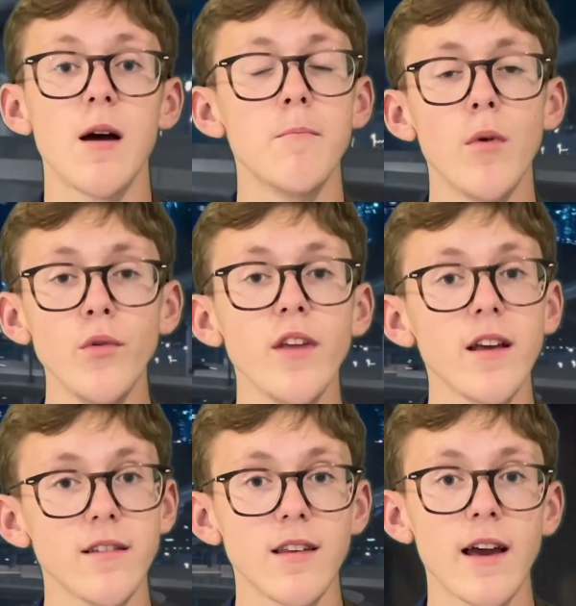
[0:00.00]
most
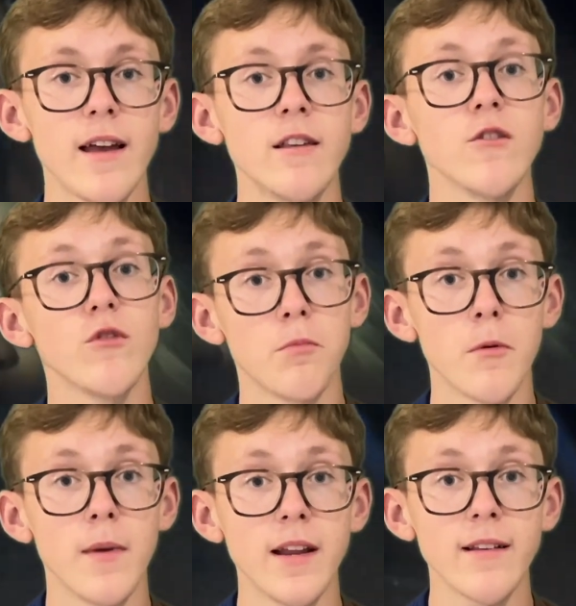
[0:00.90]
exciting super
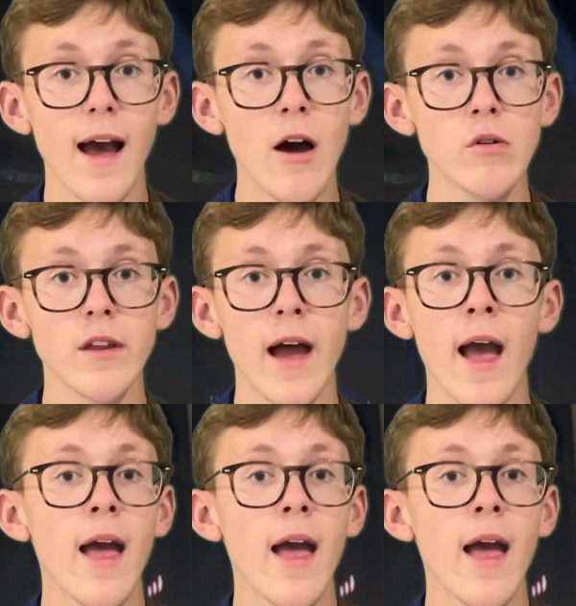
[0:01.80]
minis out there.